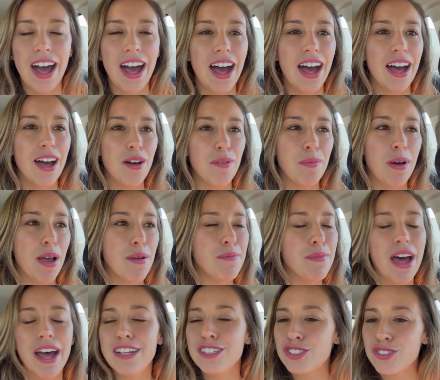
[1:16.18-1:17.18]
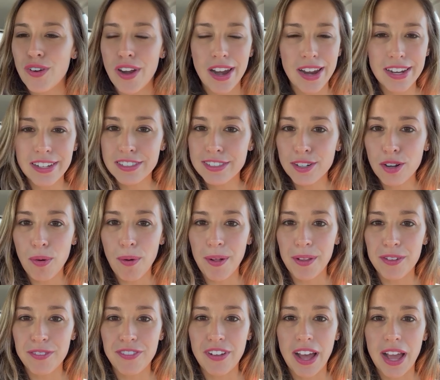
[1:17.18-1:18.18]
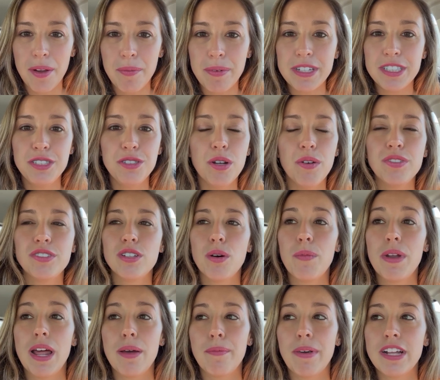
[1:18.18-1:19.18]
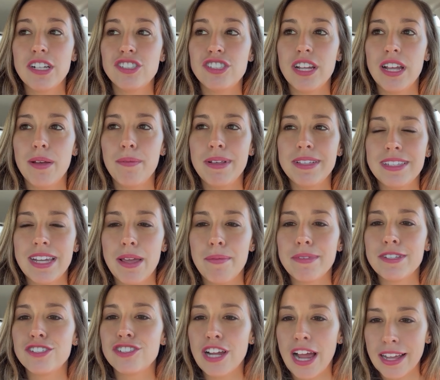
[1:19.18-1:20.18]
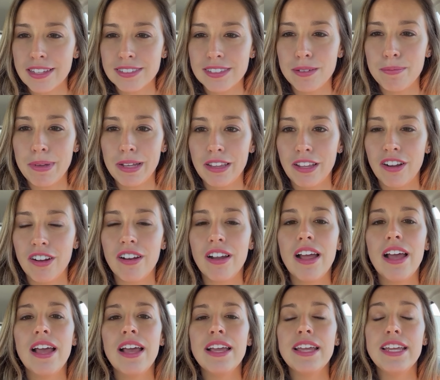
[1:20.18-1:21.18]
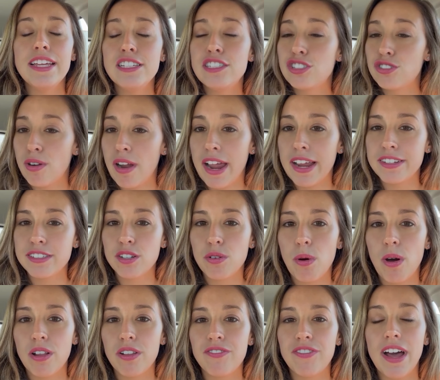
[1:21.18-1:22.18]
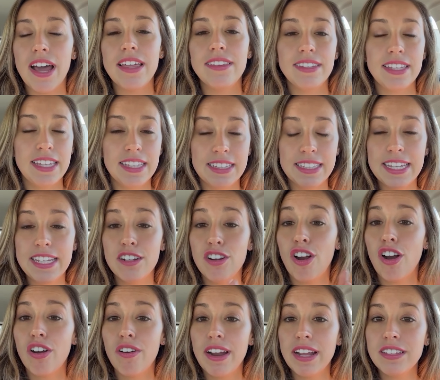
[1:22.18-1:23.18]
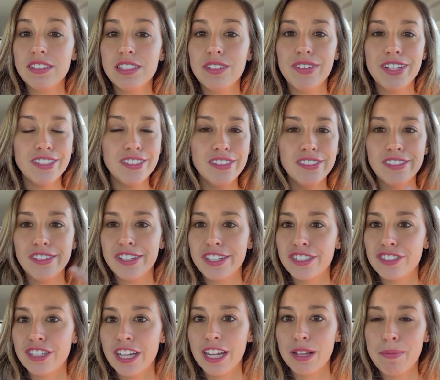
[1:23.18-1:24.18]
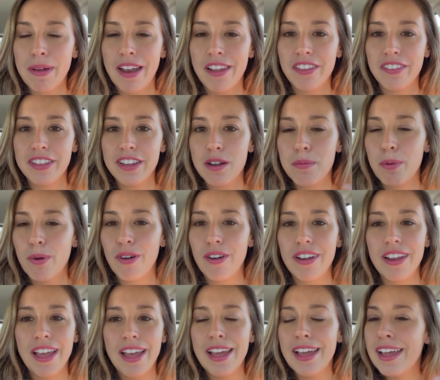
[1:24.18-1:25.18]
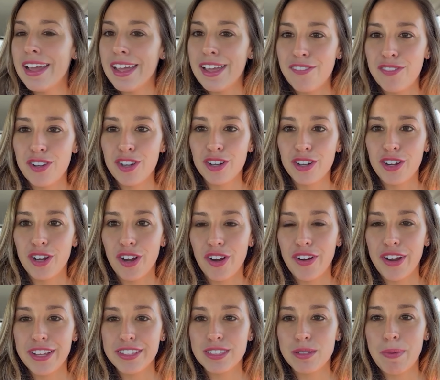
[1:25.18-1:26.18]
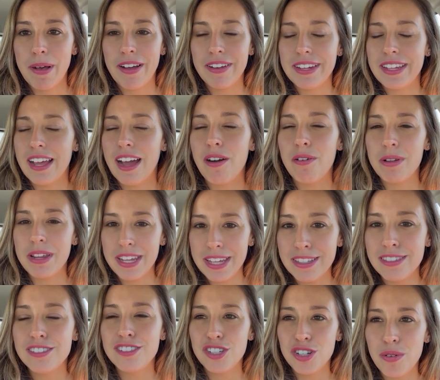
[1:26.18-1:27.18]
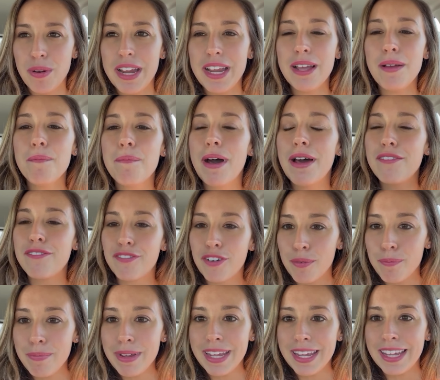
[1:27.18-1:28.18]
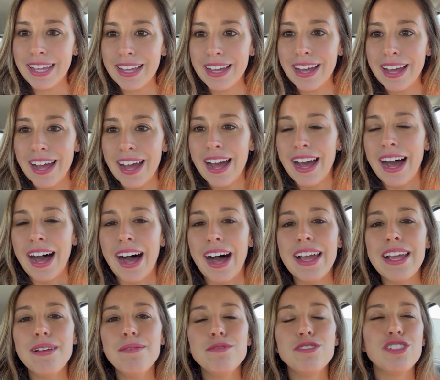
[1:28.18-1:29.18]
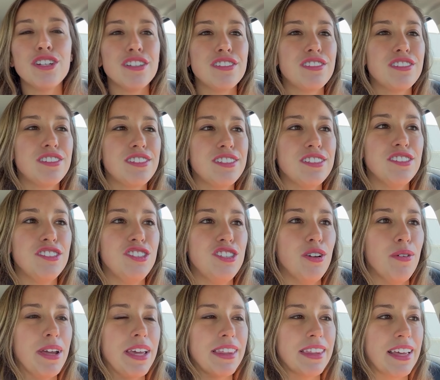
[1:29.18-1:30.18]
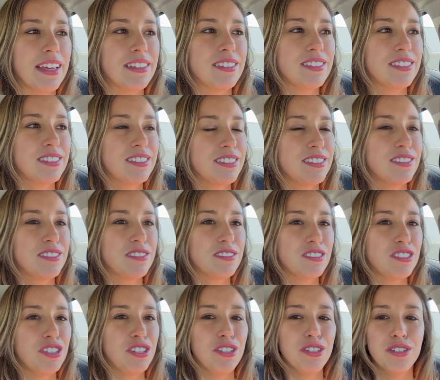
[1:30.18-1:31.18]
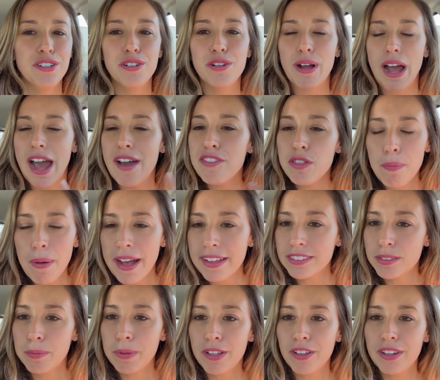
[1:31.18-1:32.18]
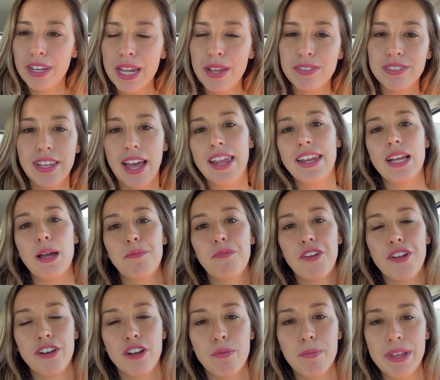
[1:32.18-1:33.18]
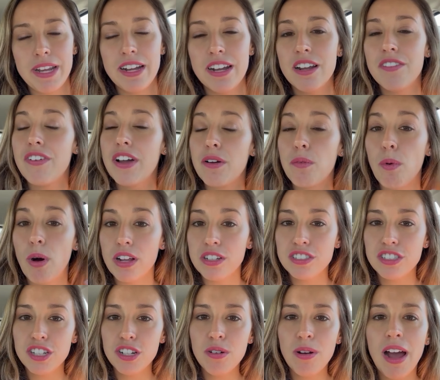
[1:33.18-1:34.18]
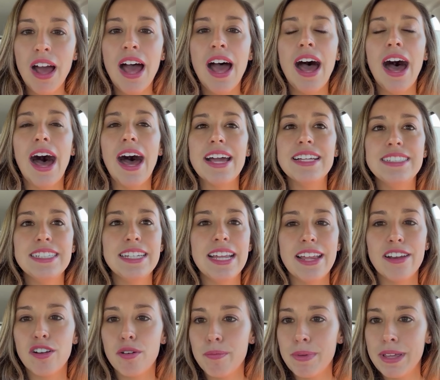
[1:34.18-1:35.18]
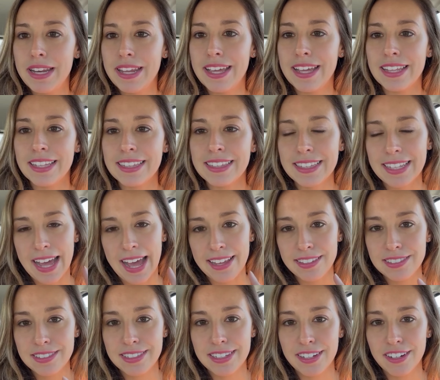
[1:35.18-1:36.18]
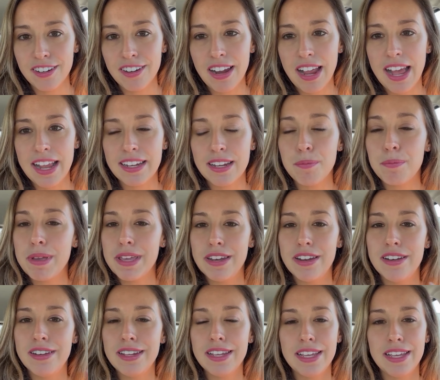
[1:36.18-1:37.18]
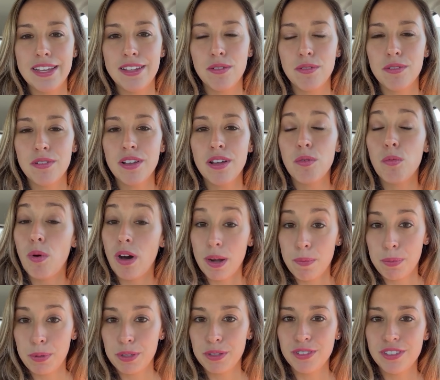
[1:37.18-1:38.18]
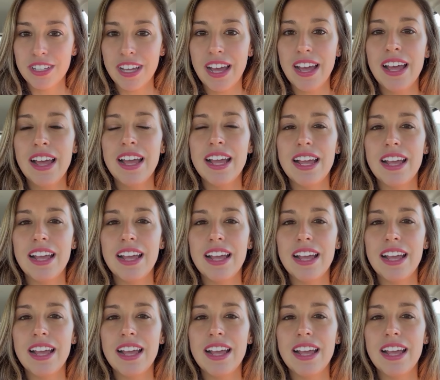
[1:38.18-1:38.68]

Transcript: Um, I'm not trying to qualify. We do have someone at my gym. His name is Jackson Miller. He's trying to qualify in the Elite RX division, so you can check him out on the leaderboard if you're curious about how he's doing. But for me, I am just doing this to have the possibility of signing up for intermediate if I want to. I did intermediate last year and competed in Wodapalooza.